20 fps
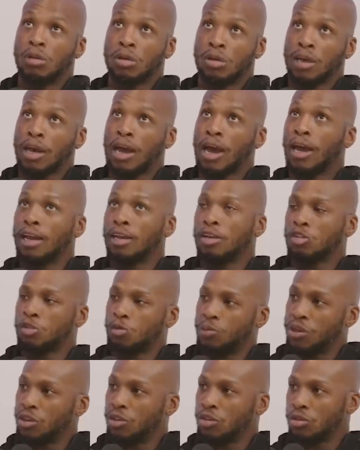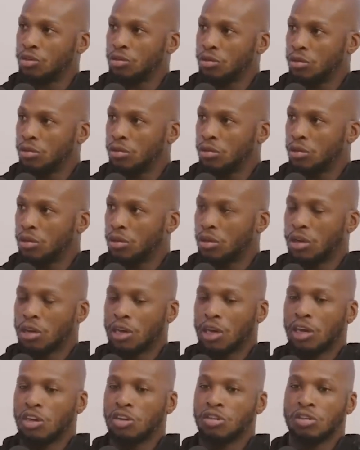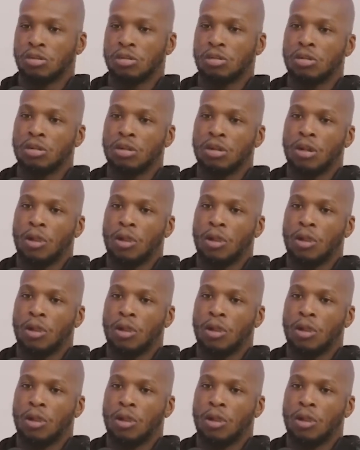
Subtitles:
can speak to on occasion.